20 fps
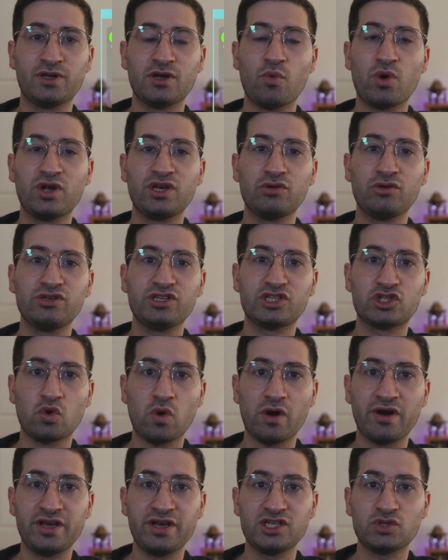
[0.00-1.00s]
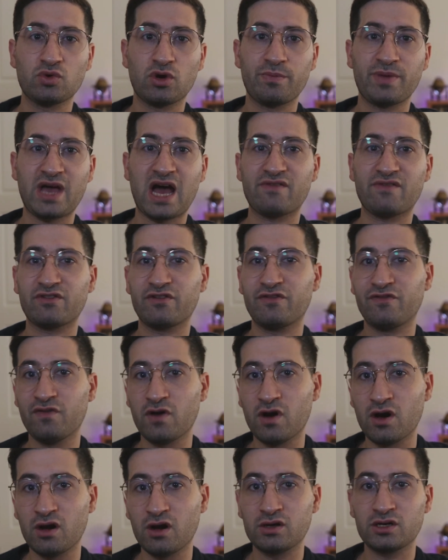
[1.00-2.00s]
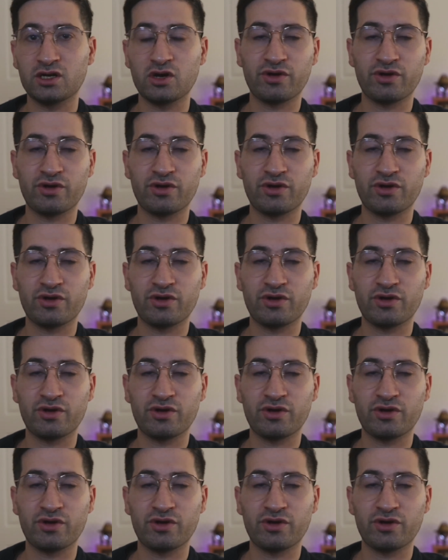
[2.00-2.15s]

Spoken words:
When you're in your 20s, you want to be having fun,